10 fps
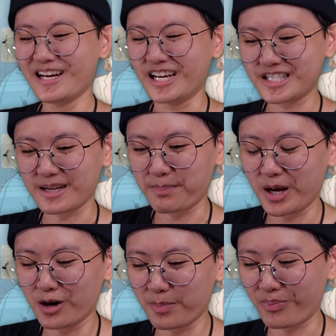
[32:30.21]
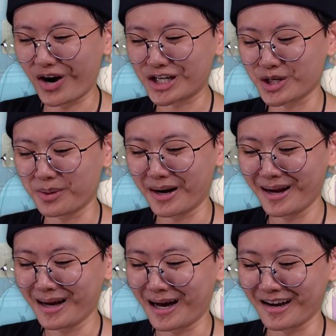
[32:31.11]
It's the peer pressured,
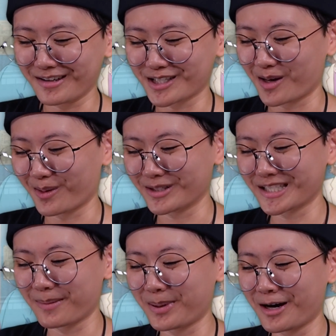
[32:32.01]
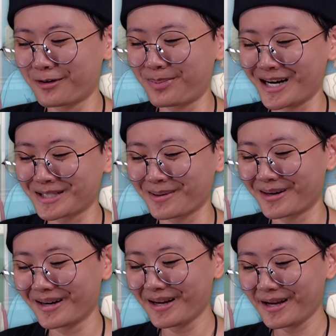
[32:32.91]
Hanazono. It's the peer
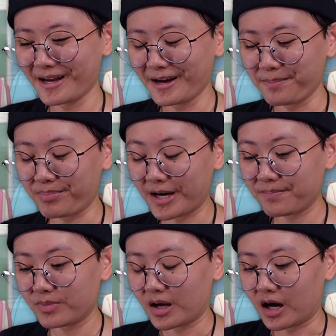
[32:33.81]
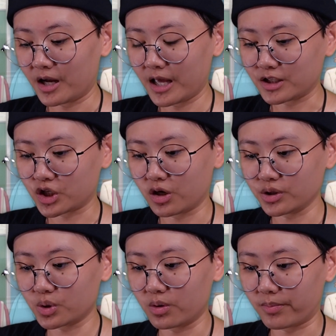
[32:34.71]
pressure. But yeah, she
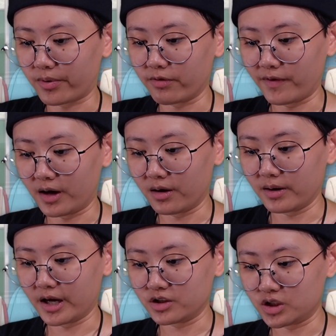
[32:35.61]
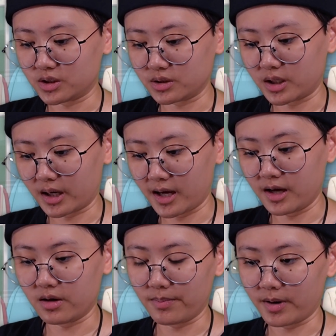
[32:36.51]
goes through her profile and she's just like,
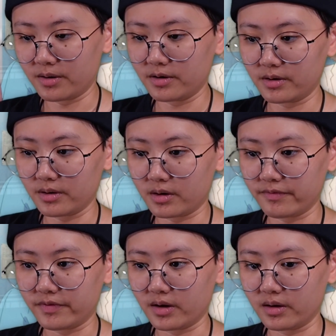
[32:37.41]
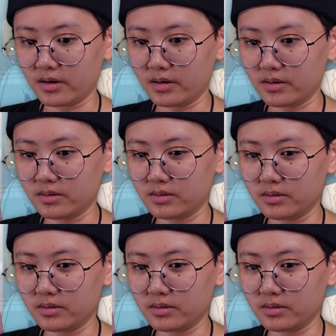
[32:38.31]
hey, you're part of the